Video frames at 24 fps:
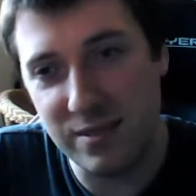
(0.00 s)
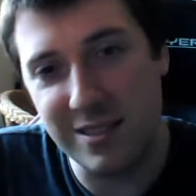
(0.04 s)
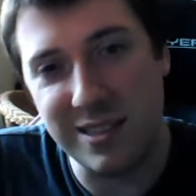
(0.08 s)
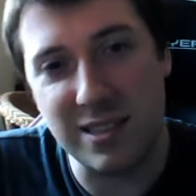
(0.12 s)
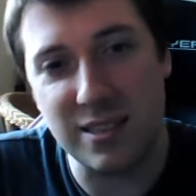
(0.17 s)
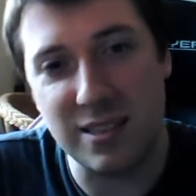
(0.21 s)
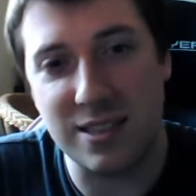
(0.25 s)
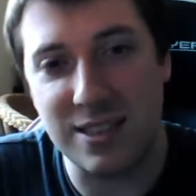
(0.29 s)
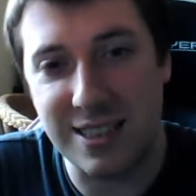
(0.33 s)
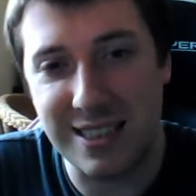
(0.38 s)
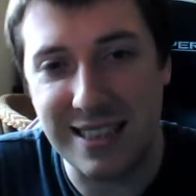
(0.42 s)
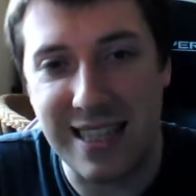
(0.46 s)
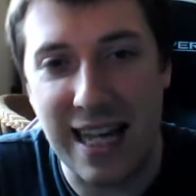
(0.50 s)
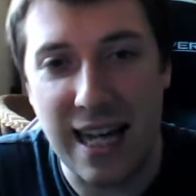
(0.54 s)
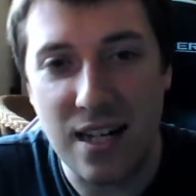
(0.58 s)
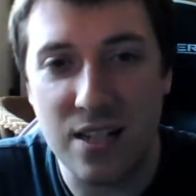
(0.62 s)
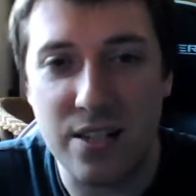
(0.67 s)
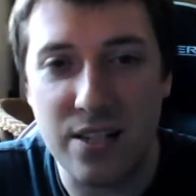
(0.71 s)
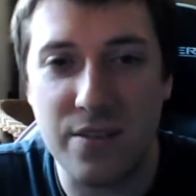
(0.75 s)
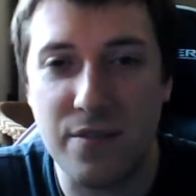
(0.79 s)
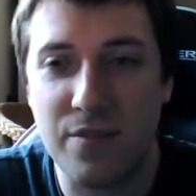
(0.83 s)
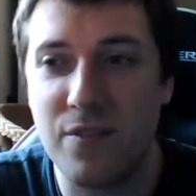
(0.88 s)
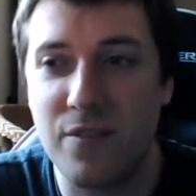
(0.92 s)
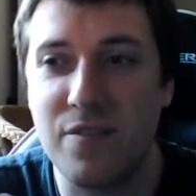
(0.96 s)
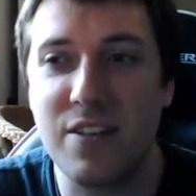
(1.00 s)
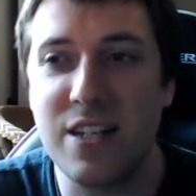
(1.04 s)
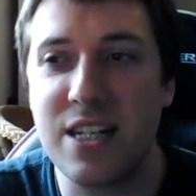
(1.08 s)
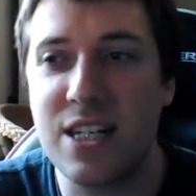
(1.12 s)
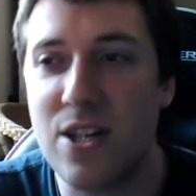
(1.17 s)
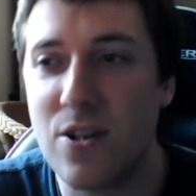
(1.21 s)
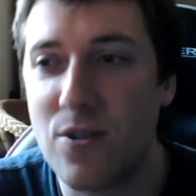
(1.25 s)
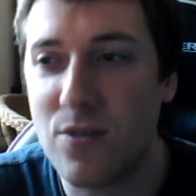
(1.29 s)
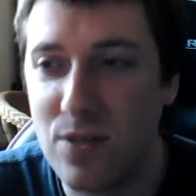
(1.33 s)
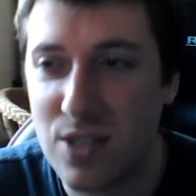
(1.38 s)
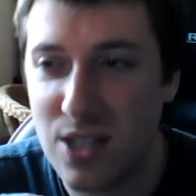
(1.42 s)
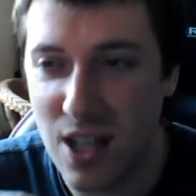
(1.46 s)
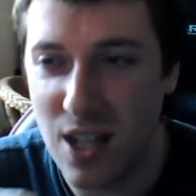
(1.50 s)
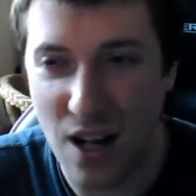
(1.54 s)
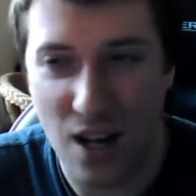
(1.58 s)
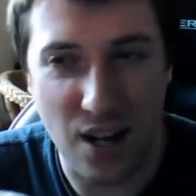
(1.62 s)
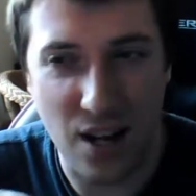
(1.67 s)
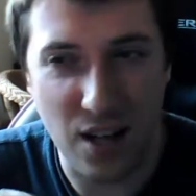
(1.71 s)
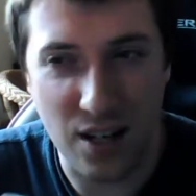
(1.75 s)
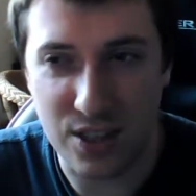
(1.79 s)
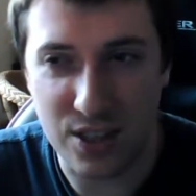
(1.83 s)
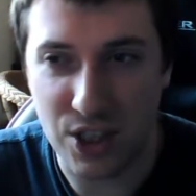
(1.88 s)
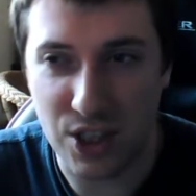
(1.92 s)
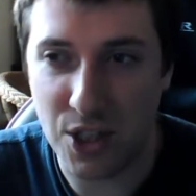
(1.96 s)
set of the videos
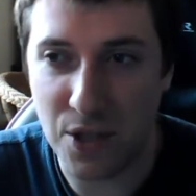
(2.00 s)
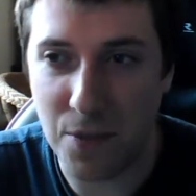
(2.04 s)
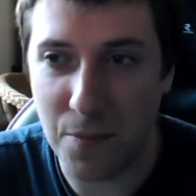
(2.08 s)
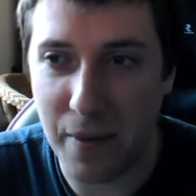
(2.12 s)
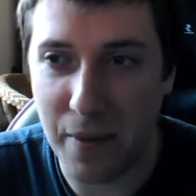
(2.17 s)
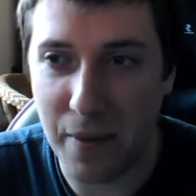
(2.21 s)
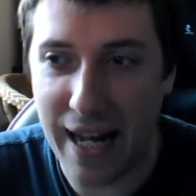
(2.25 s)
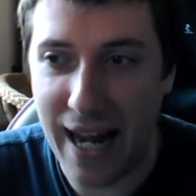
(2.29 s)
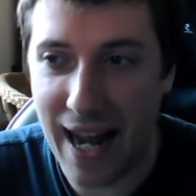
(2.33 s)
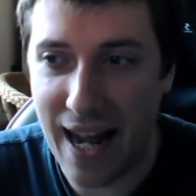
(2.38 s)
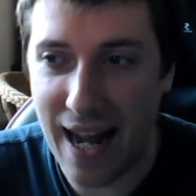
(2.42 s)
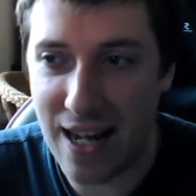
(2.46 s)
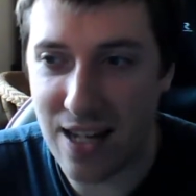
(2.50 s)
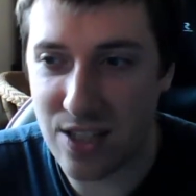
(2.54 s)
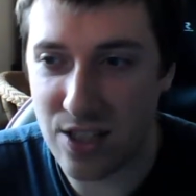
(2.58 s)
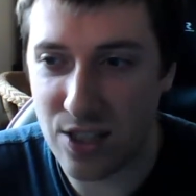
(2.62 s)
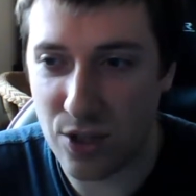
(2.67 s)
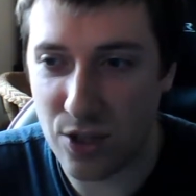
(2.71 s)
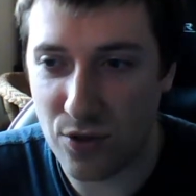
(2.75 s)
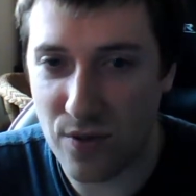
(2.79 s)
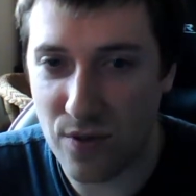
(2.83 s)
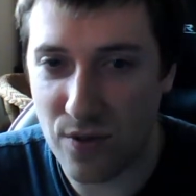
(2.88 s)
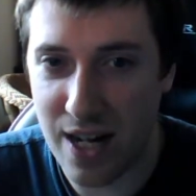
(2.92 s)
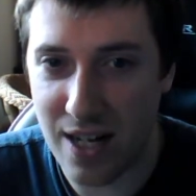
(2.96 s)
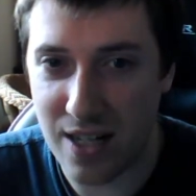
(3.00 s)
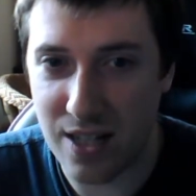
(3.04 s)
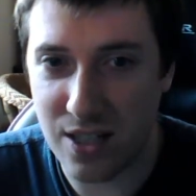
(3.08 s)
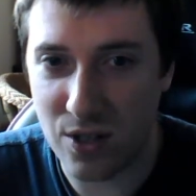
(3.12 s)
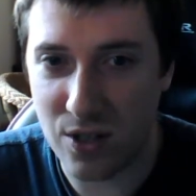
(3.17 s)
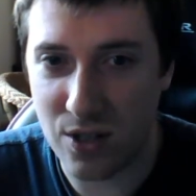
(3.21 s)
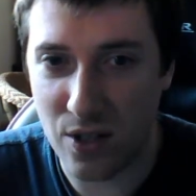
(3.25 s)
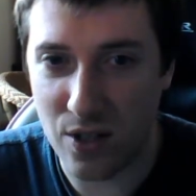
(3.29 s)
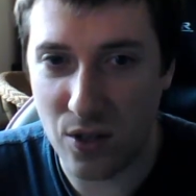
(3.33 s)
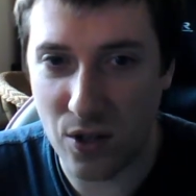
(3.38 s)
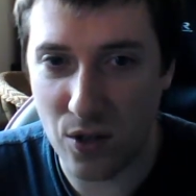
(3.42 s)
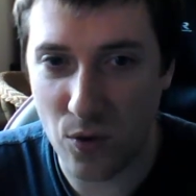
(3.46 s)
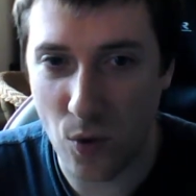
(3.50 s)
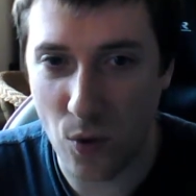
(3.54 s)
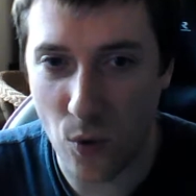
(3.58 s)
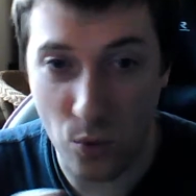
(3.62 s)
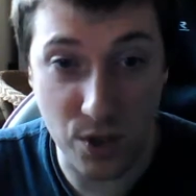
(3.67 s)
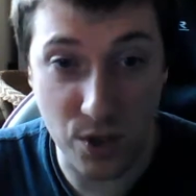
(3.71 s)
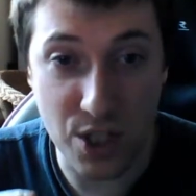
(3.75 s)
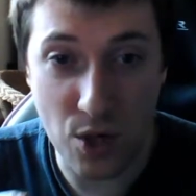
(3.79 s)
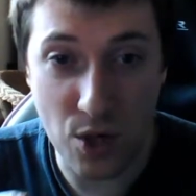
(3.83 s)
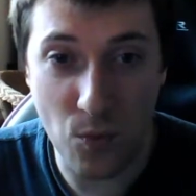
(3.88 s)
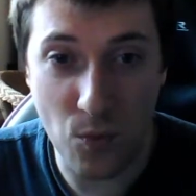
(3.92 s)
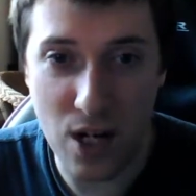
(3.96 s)
aren't going to be as great
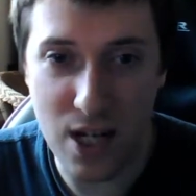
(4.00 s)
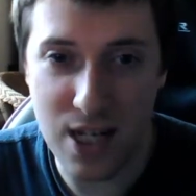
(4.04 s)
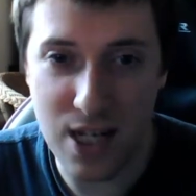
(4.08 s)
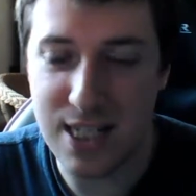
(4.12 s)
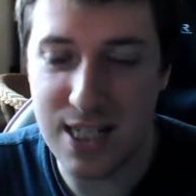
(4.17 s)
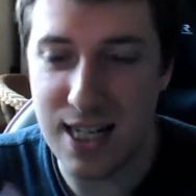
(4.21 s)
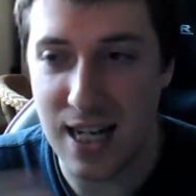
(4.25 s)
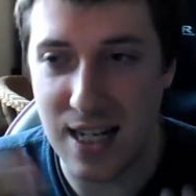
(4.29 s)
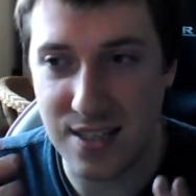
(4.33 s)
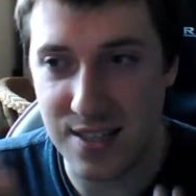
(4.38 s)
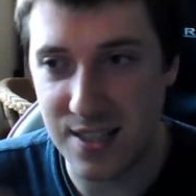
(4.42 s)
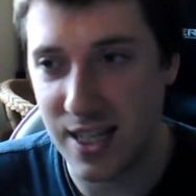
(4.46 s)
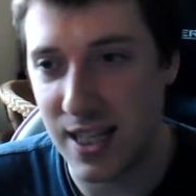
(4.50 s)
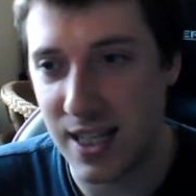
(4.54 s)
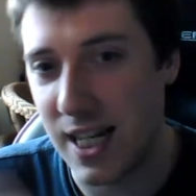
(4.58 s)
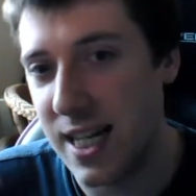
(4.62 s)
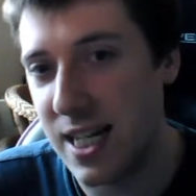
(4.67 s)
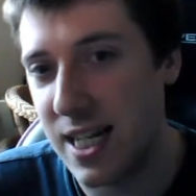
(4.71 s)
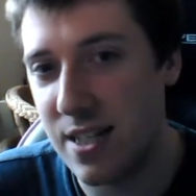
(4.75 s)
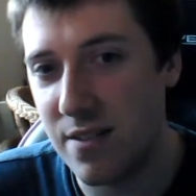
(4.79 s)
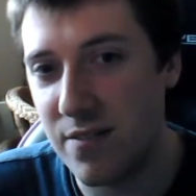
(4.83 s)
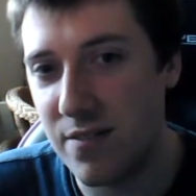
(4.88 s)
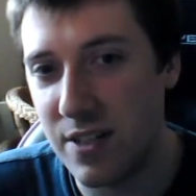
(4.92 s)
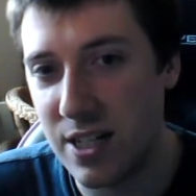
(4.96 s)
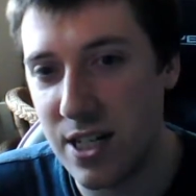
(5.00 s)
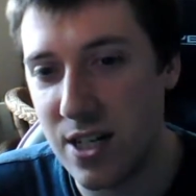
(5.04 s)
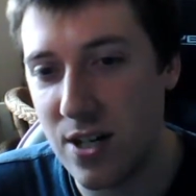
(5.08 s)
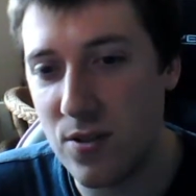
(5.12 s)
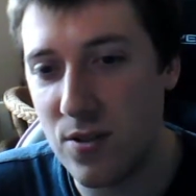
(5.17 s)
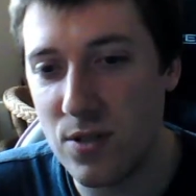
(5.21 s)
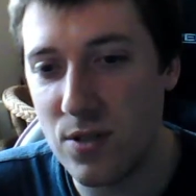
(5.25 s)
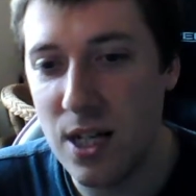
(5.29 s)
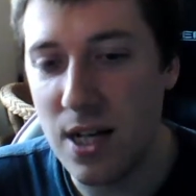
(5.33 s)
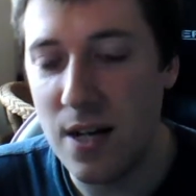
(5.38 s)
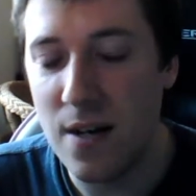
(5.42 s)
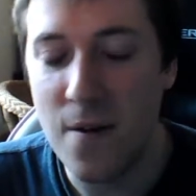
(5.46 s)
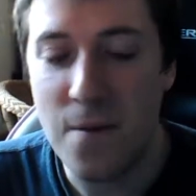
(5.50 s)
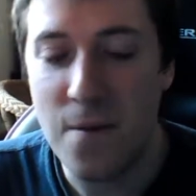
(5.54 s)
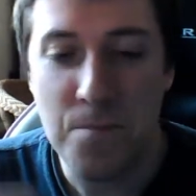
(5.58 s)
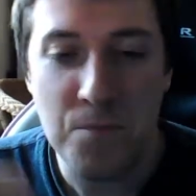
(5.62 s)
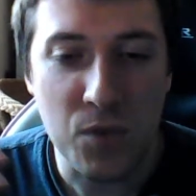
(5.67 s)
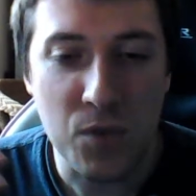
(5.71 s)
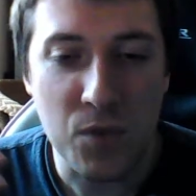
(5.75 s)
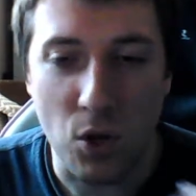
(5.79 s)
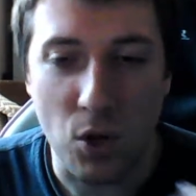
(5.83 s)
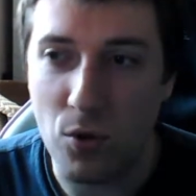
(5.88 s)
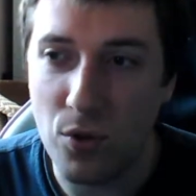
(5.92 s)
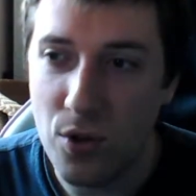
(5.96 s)
audio-wise as the later videos,
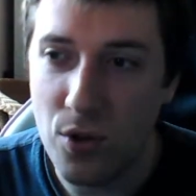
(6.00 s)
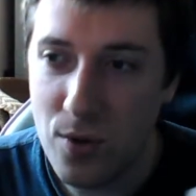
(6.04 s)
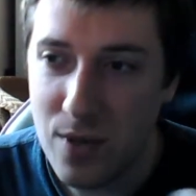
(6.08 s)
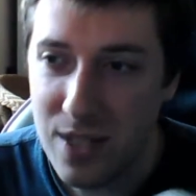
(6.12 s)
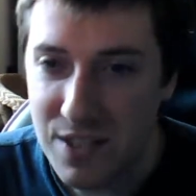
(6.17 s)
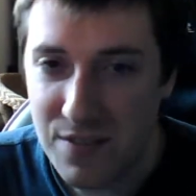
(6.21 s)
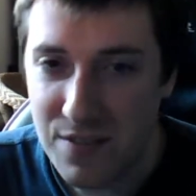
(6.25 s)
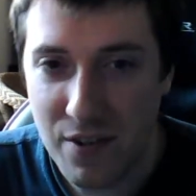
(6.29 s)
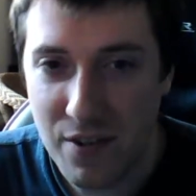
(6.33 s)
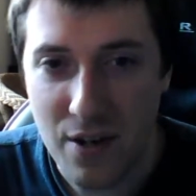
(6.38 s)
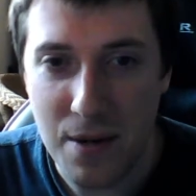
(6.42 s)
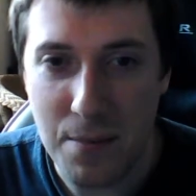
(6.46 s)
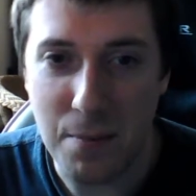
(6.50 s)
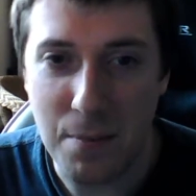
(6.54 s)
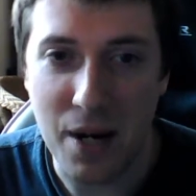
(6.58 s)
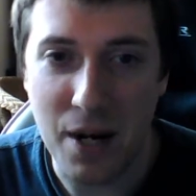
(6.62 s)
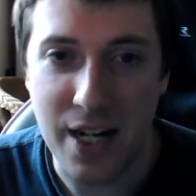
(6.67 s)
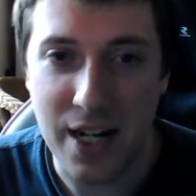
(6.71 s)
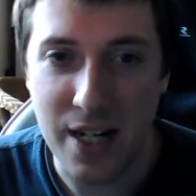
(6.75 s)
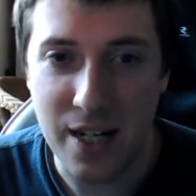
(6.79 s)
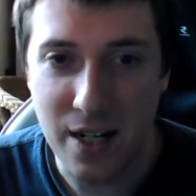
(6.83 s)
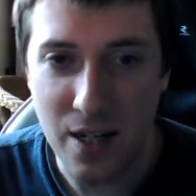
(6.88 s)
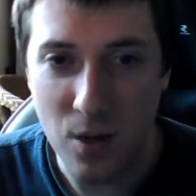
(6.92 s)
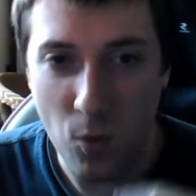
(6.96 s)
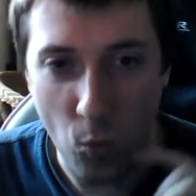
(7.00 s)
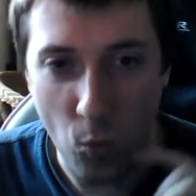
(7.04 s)
although it's very minor.